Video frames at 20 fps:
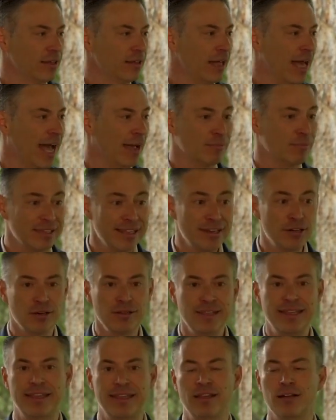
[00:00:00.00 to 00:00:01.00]
I'm
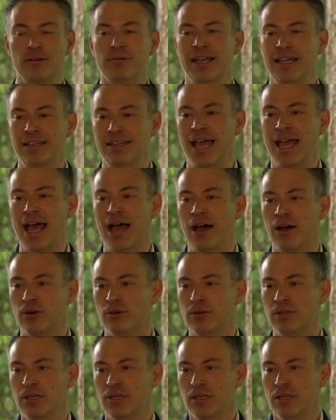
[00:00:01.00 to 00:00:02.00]
literally here right
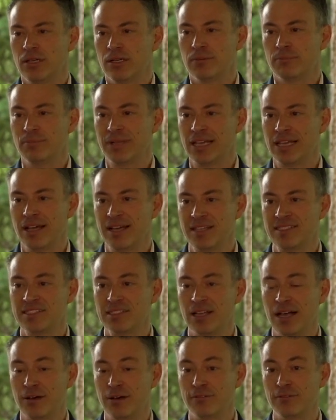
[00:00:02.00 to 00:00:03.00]
now because
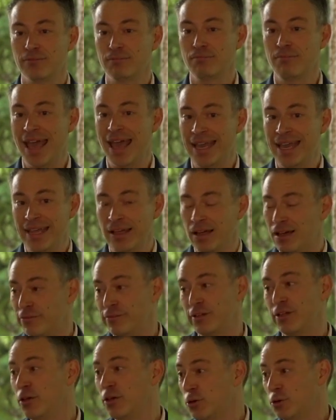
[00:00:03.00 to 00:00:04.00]
of many of
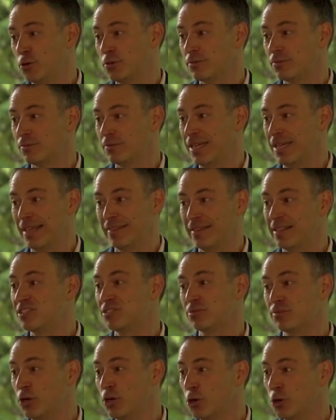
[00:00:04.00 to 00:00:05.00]
you in
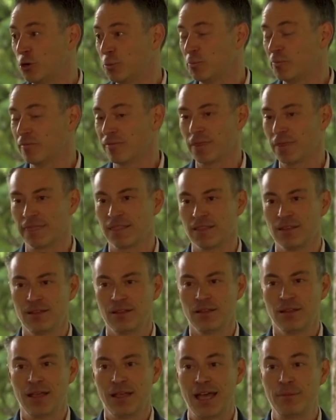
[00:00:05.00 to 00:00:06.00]
this room,
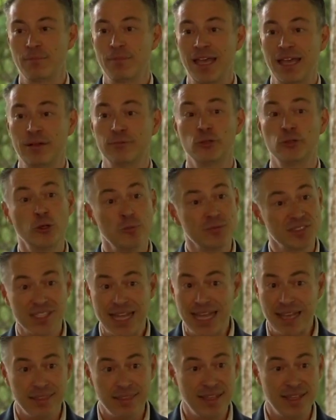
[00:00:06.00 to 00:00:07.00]
and in rooms
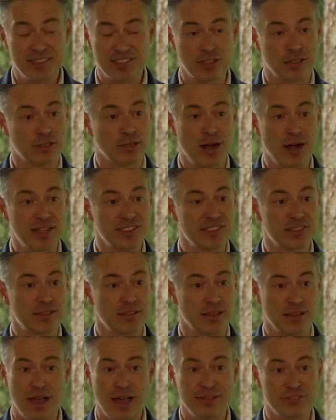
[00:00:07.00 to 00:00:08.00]
like this across
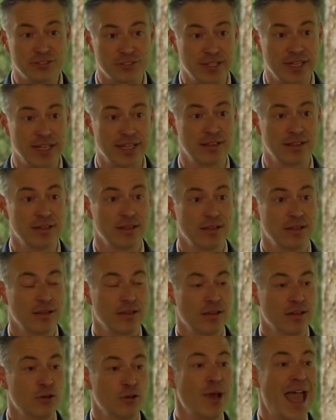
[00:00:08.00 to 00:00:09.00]
the country,
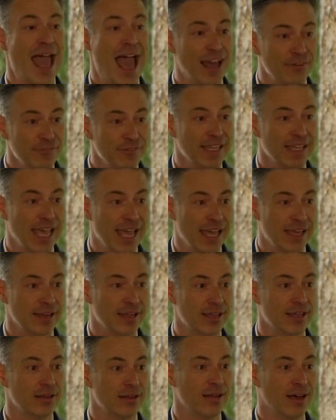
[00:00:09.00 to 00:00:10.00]
who
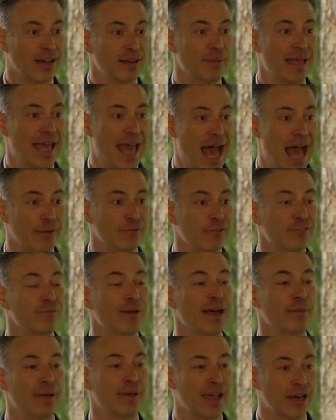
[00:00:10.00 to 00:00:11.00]
advocated on behalf of
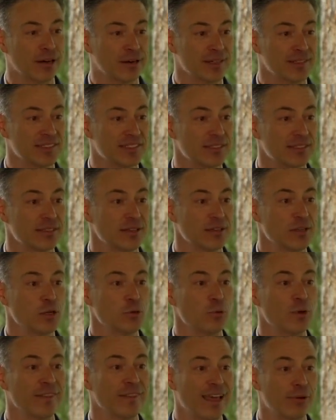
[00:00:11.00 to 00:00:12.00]
my parents
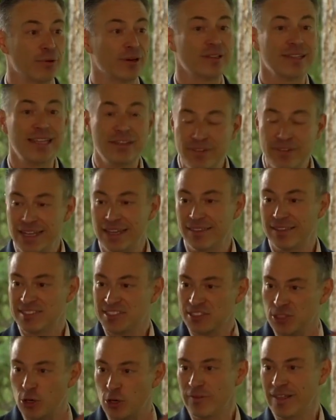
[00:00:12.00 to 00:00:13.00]
when they were living in the
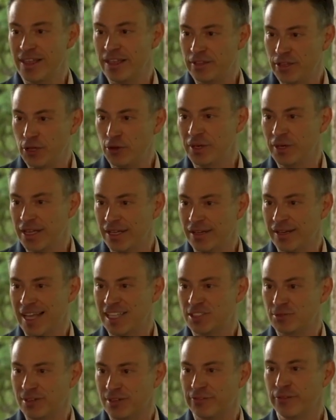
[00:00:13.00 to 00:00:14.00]
Soviet Union
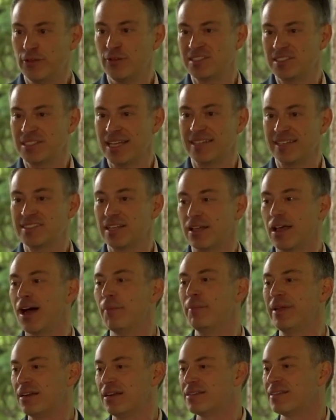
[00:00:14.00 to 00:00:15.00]
as refuseniks to
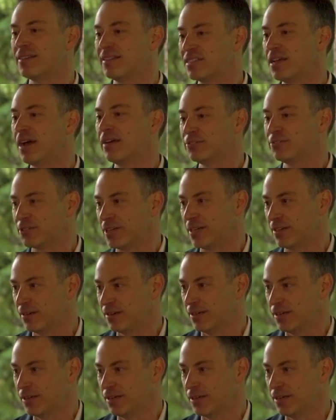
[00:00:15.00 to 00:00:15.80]
come here to this country.